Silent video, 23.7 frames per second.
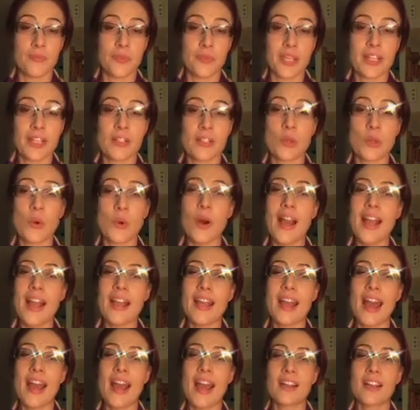It's quite
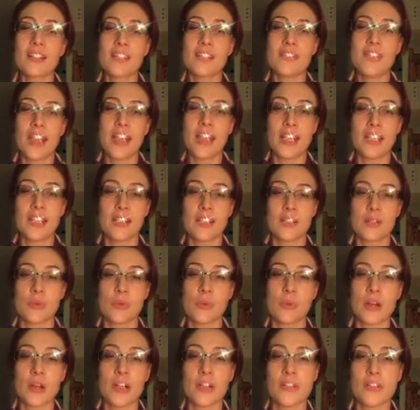activating as
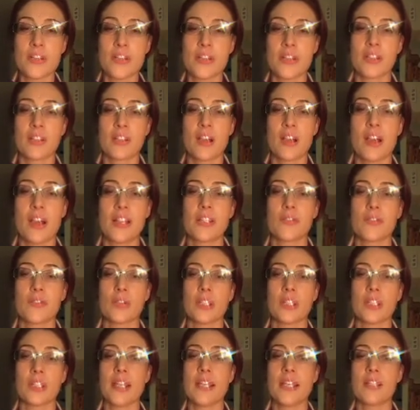well, this kind of
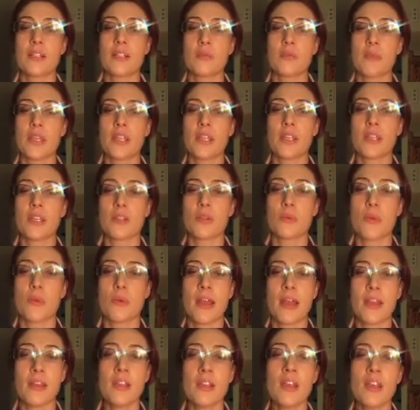release, because
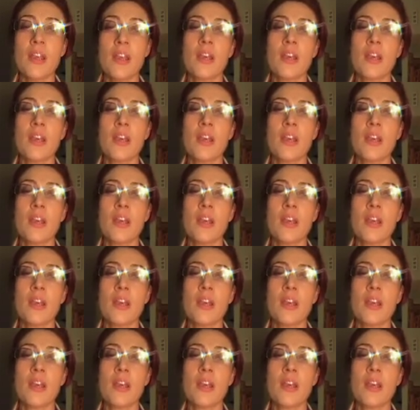when